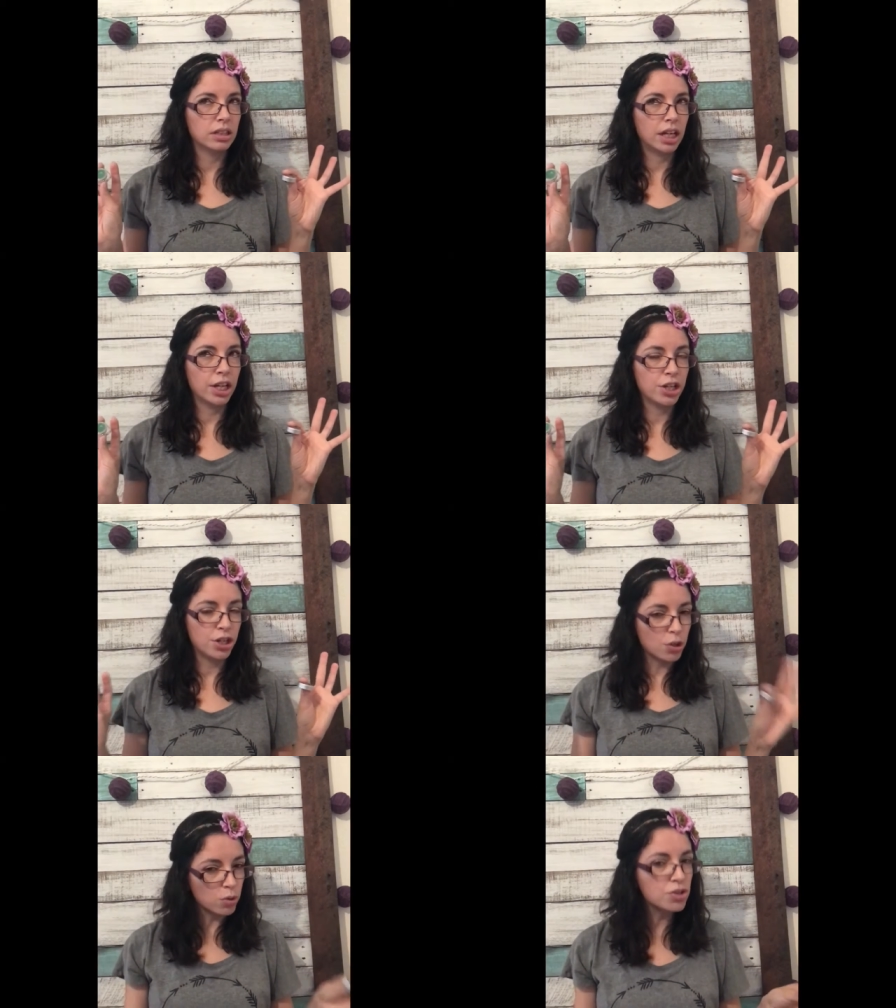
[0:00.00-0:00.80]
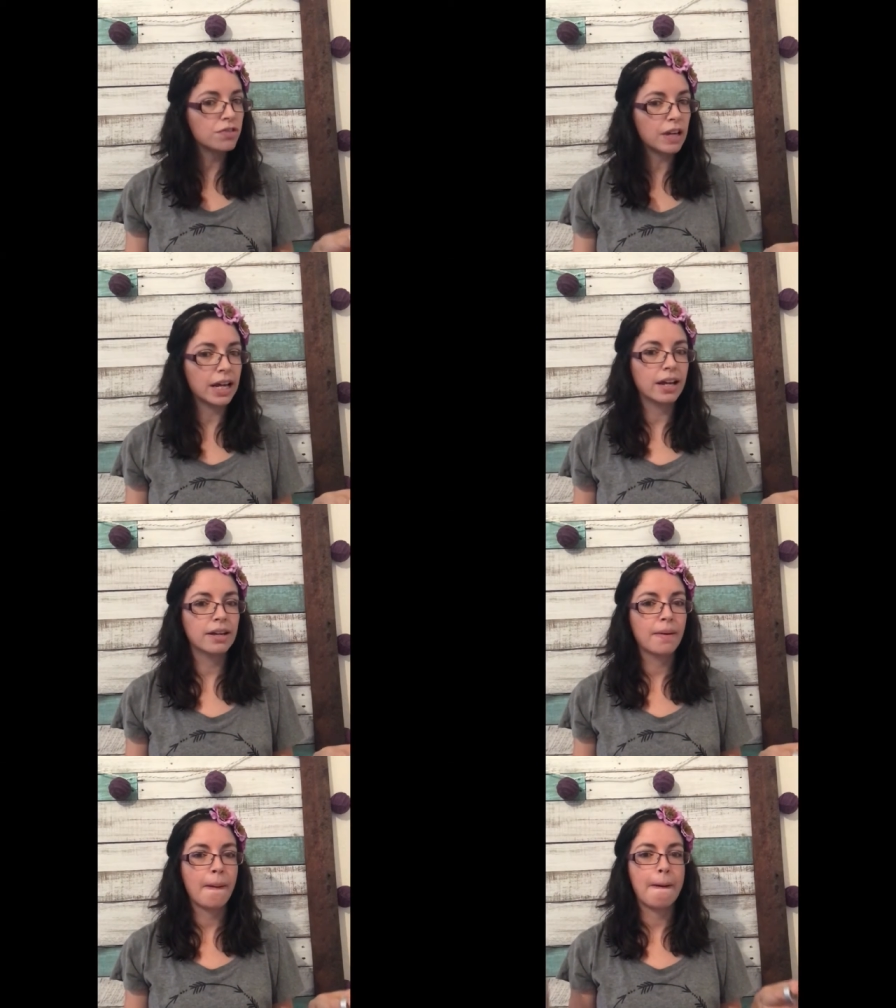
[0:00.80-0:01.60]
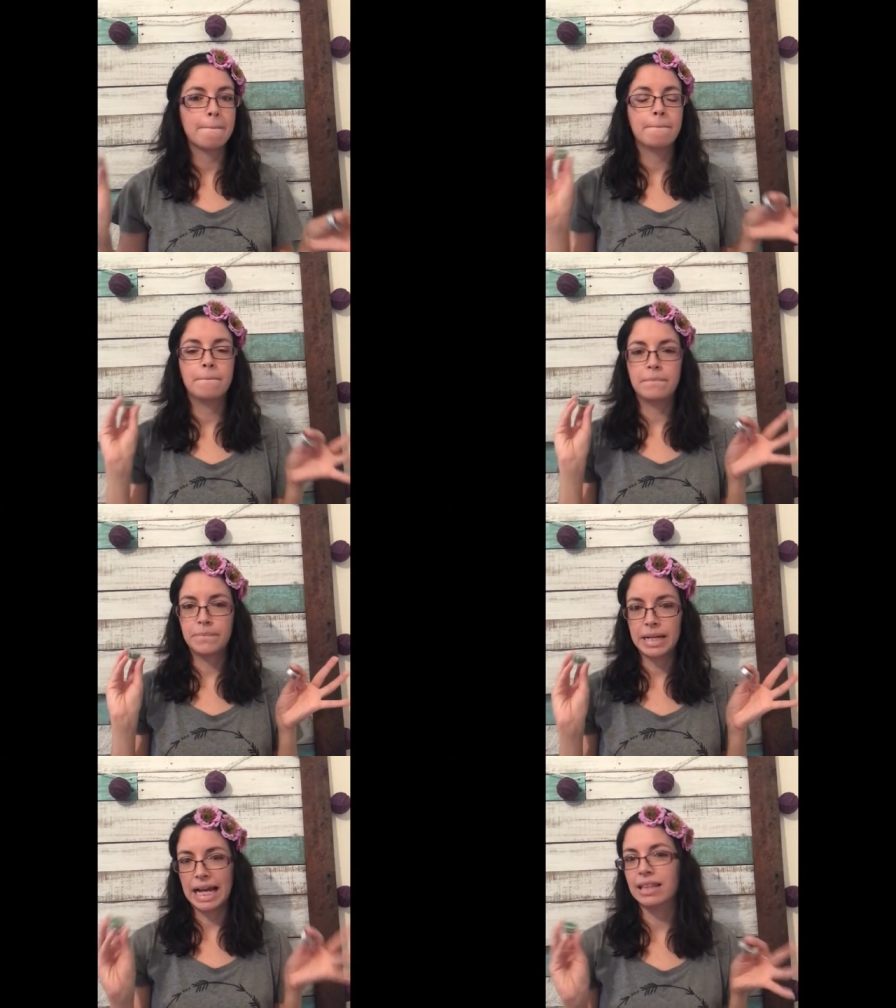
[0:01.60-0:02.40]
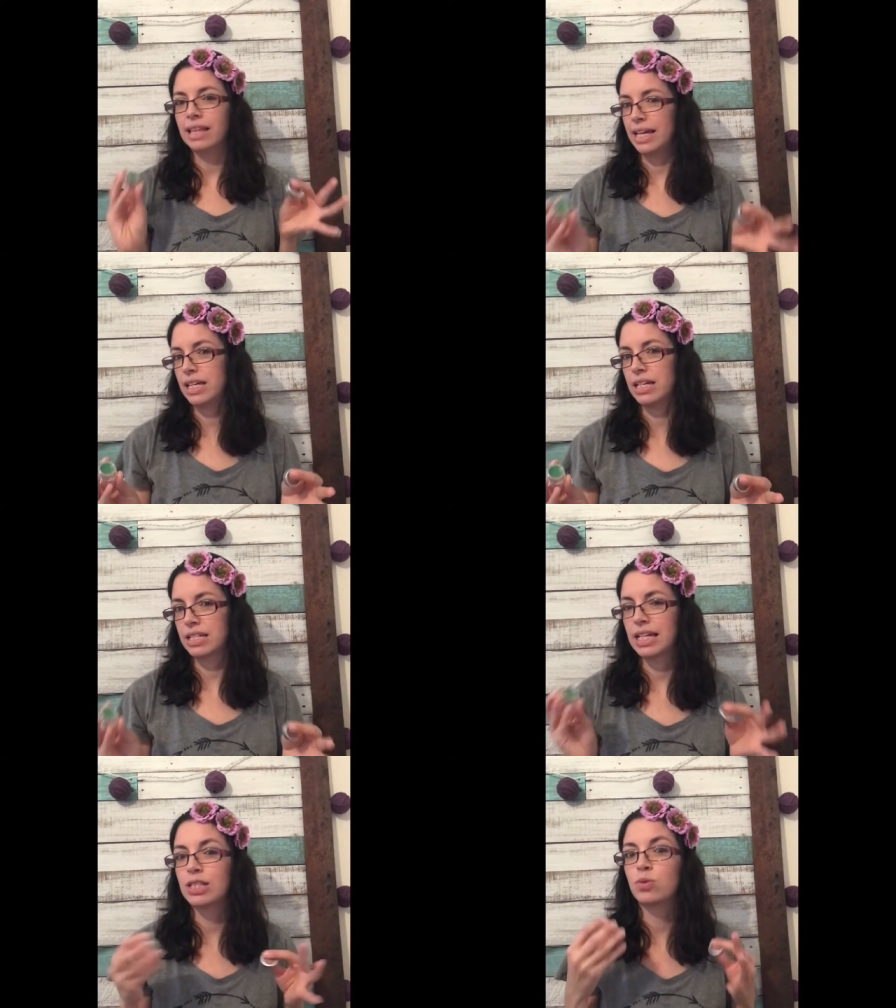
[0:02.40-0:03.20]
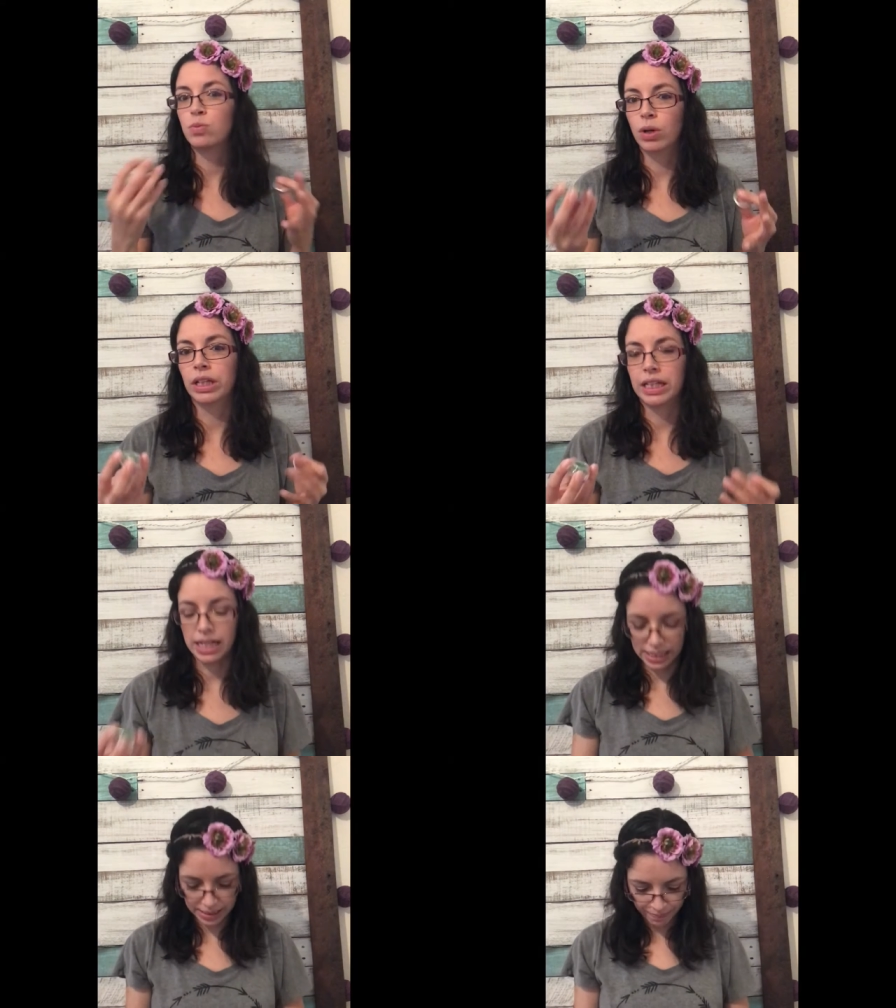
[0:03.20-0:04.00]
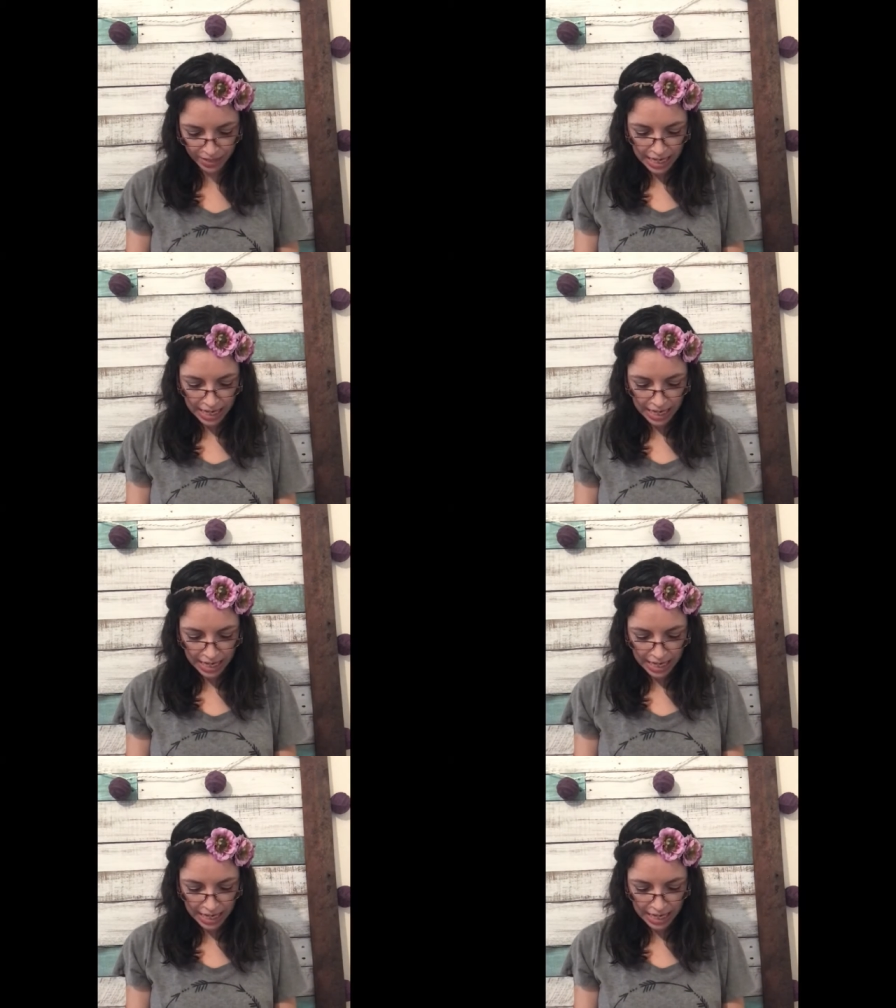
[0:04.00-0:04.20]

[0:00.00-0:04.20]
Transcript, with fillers: a huge fan, but I like it. It's really nice.